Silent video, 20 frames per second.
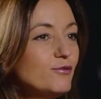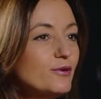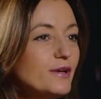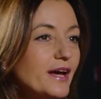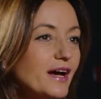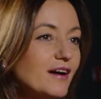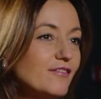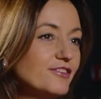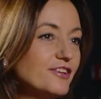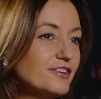we
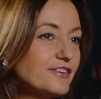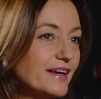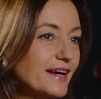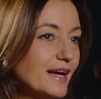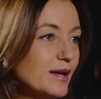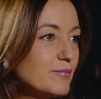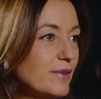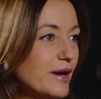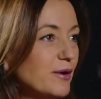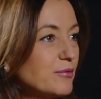have the
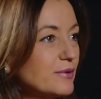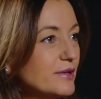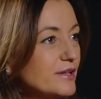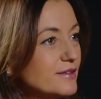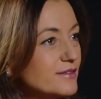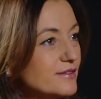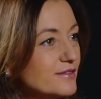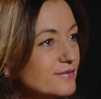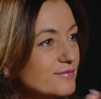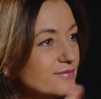time, I
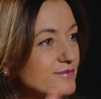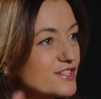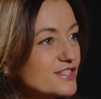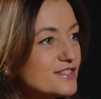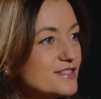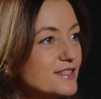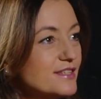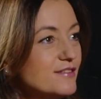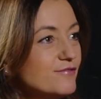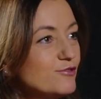will
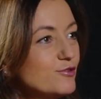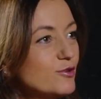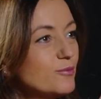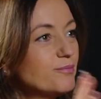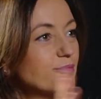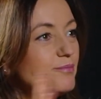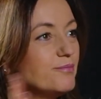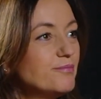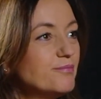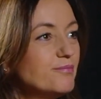just give you a
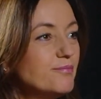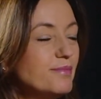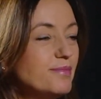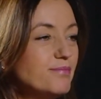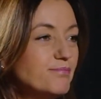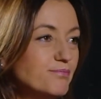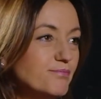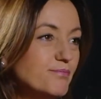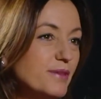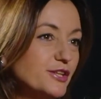
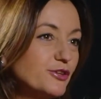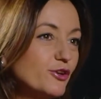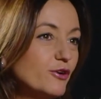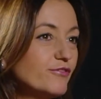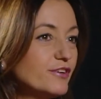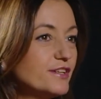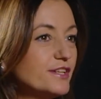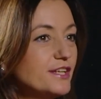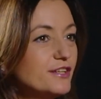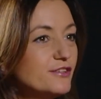bit
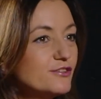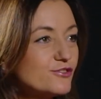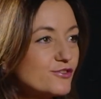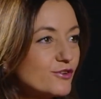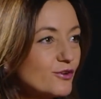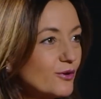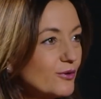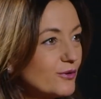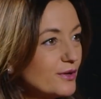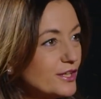of an
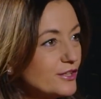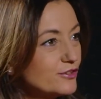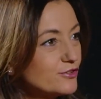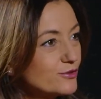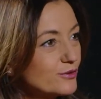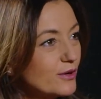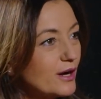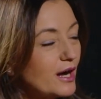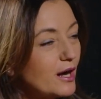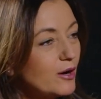intro
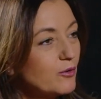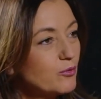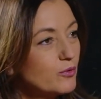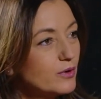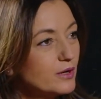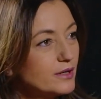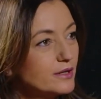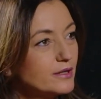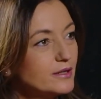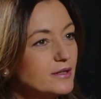into
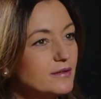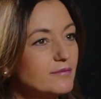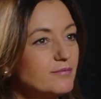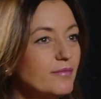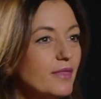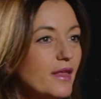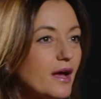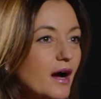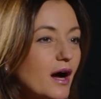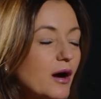
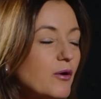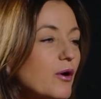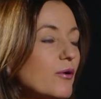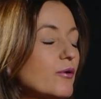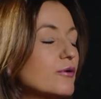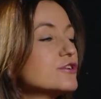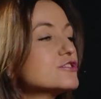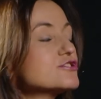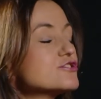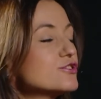how
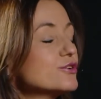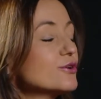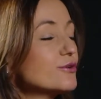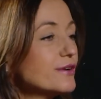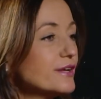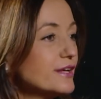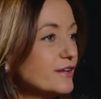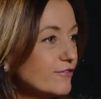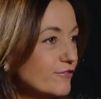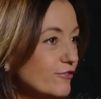our
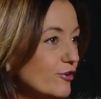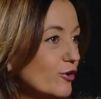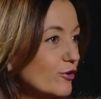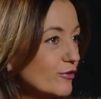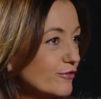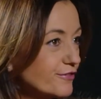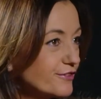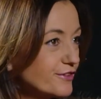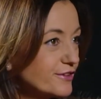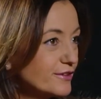story
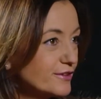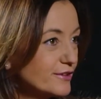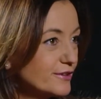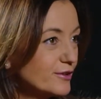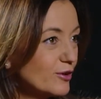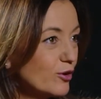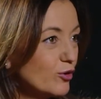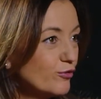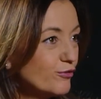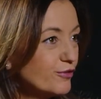evolved
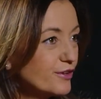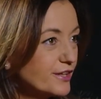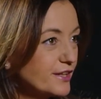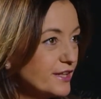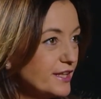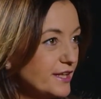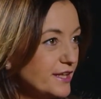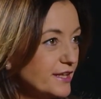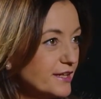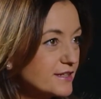over
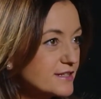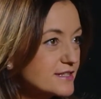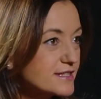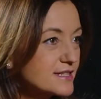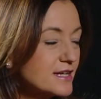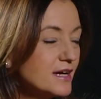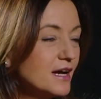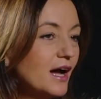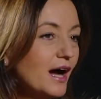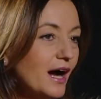the
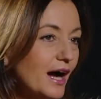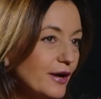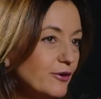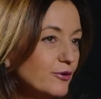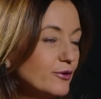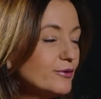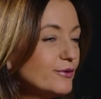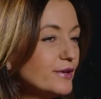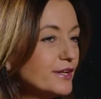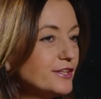years. I
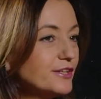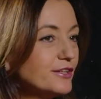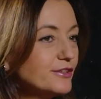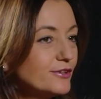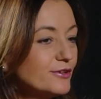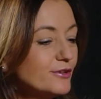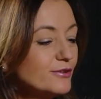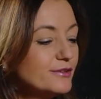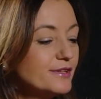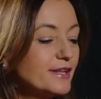already
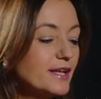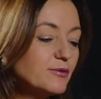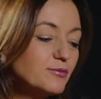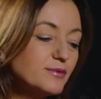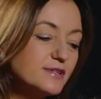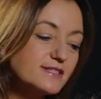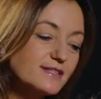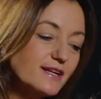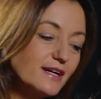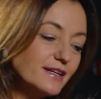told you that
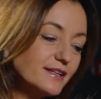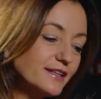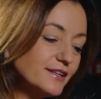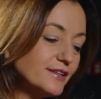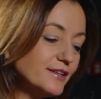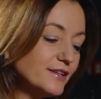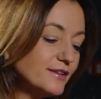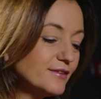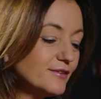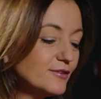we started
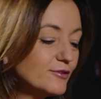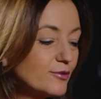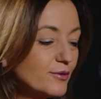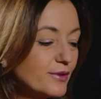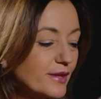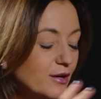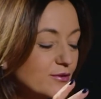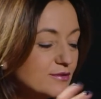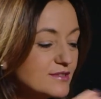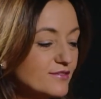in
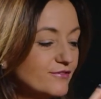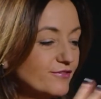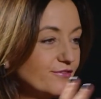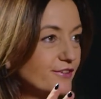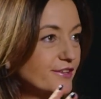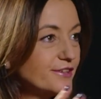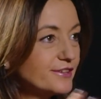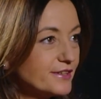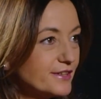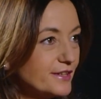
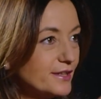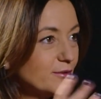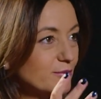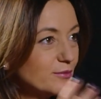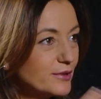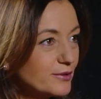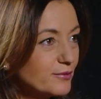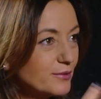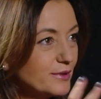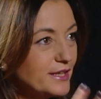2013
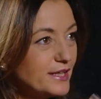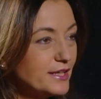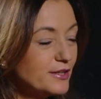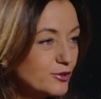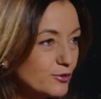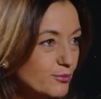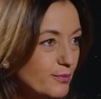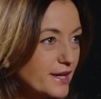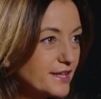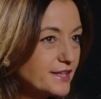when we
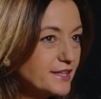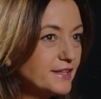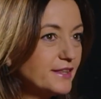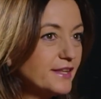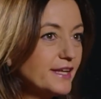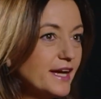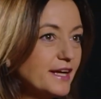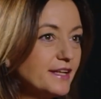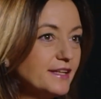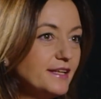incubated
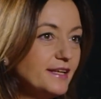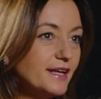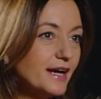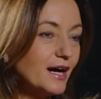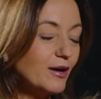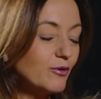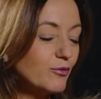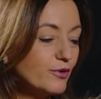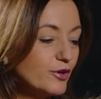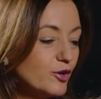the
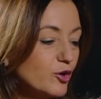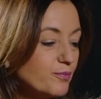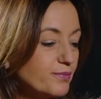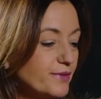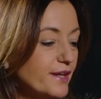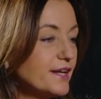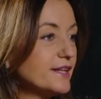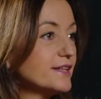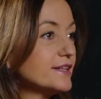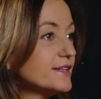idea. We
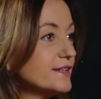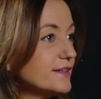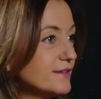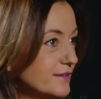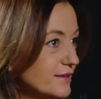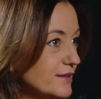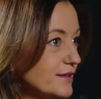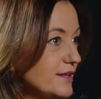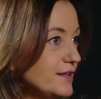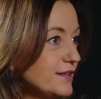obtained
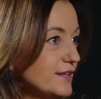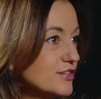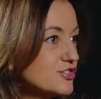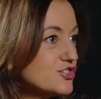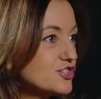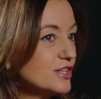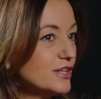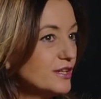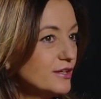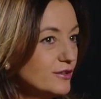an
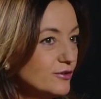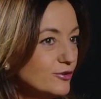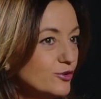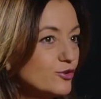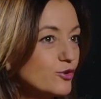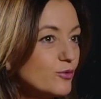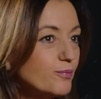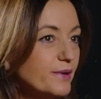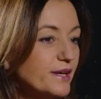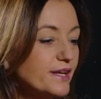initial
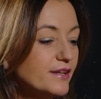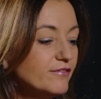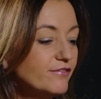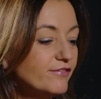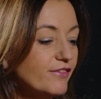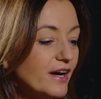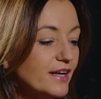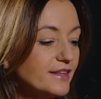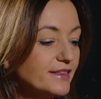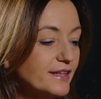European
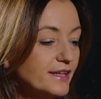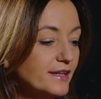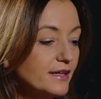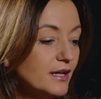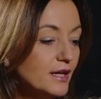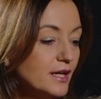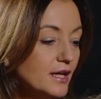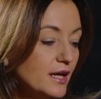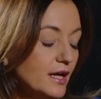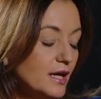funding,
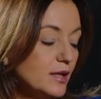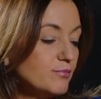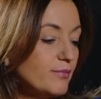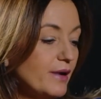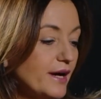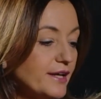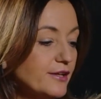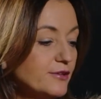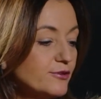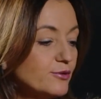and
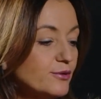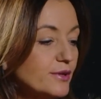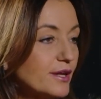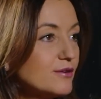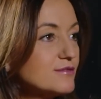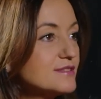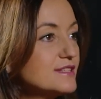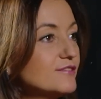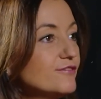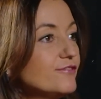by
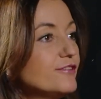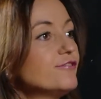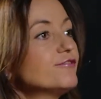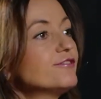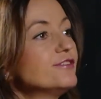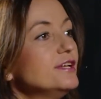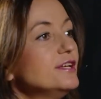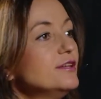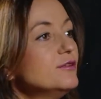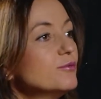
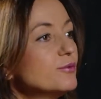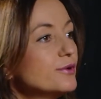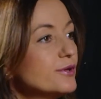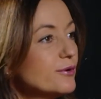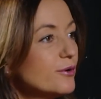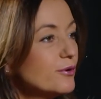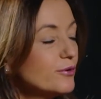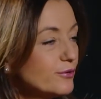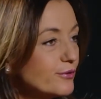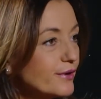2015 we
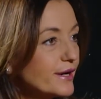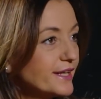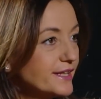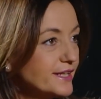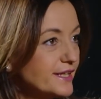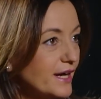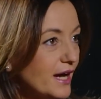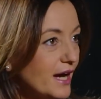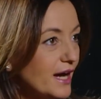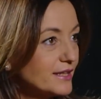
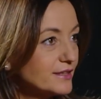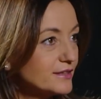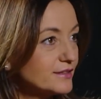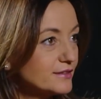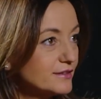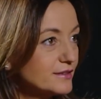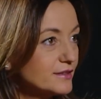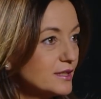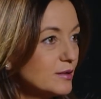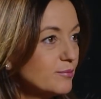already had
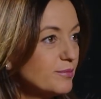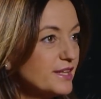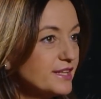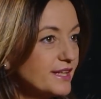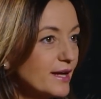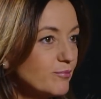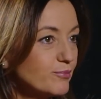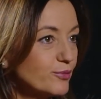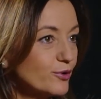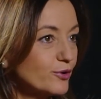a
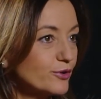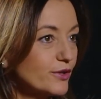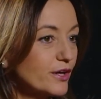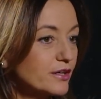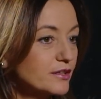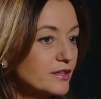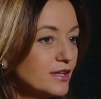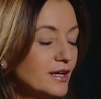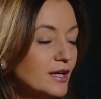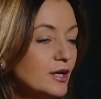beta
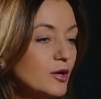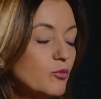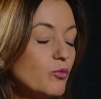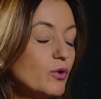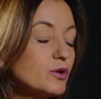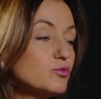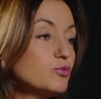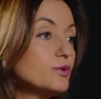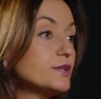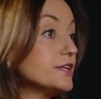product.
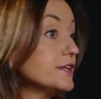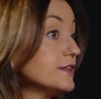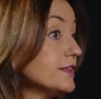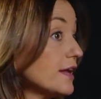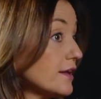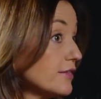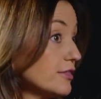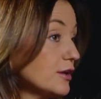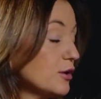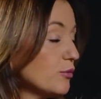What we did
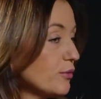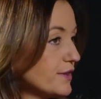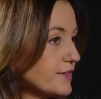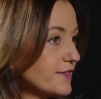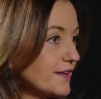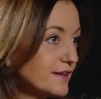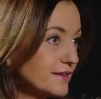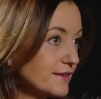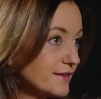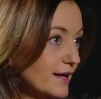not know at
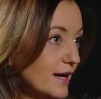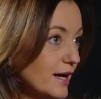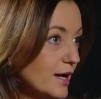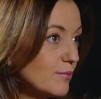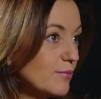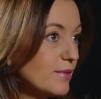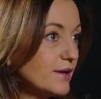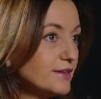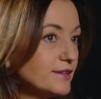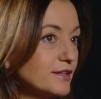that
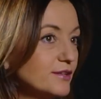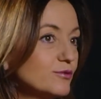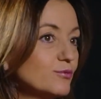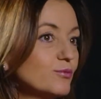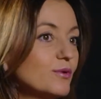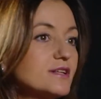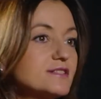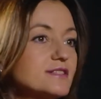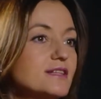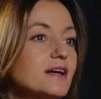time, and it
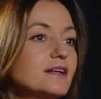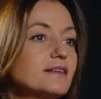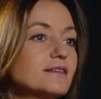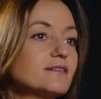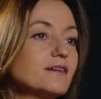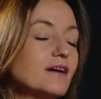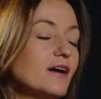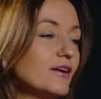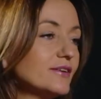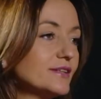was
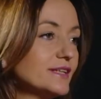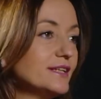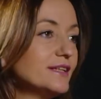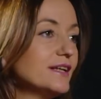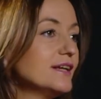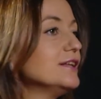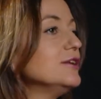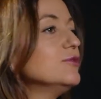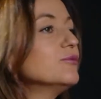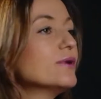not caught in
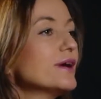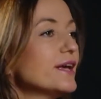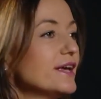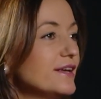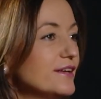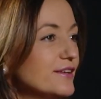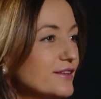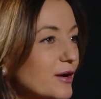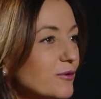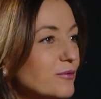any
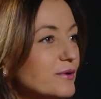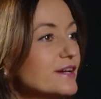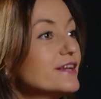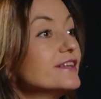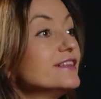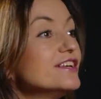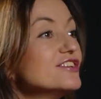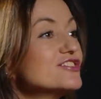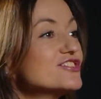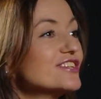way in our
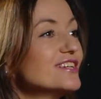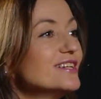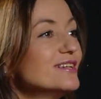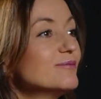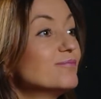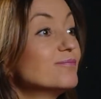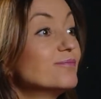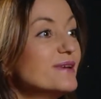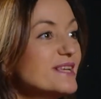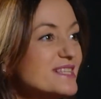initial
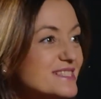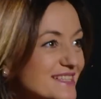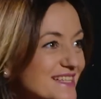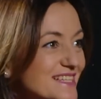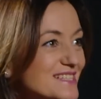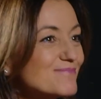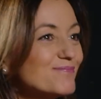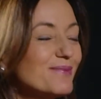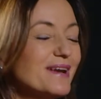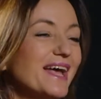
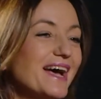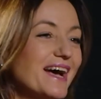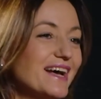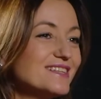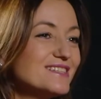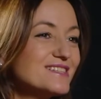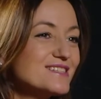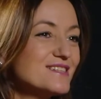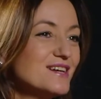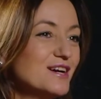business
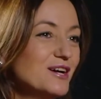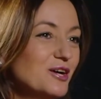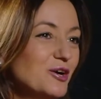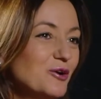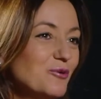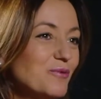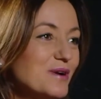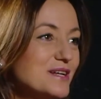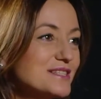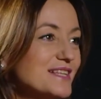plans,
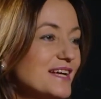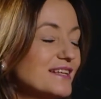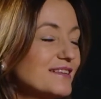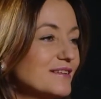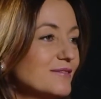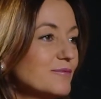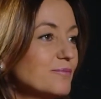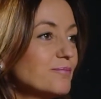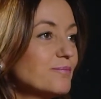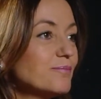was
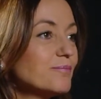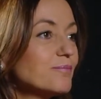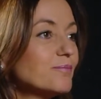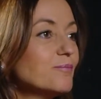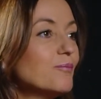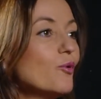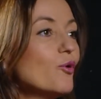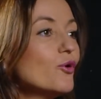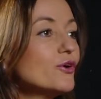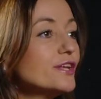that
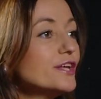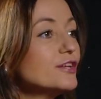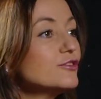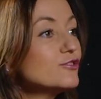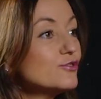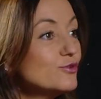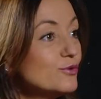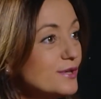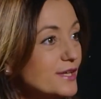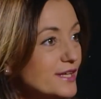more than
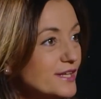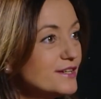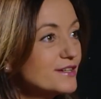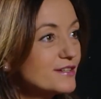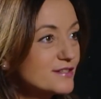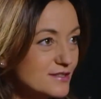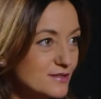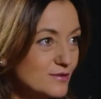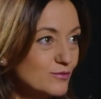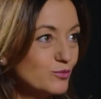2
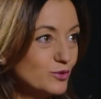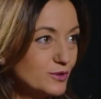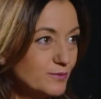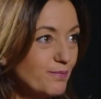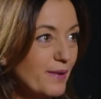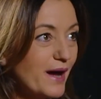years would